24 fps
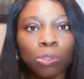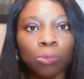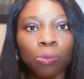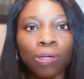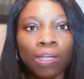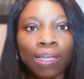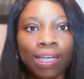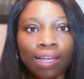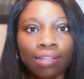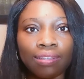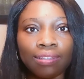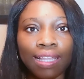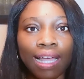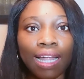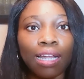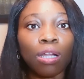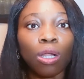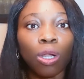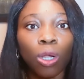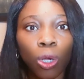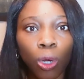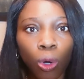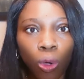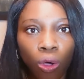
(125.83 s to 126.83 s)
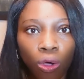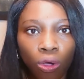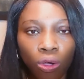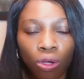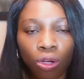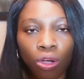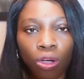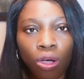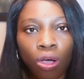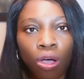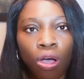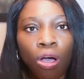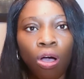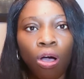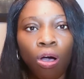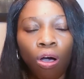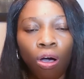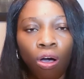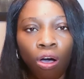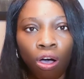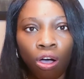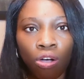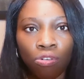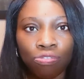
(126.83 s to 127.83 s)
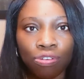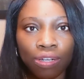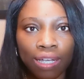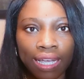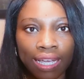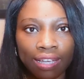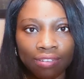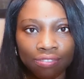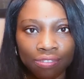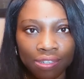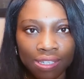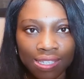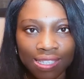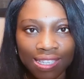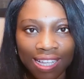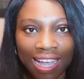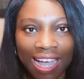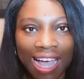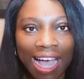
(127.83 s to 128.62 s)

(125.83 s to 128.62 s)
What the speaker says: you will get that long of a visa.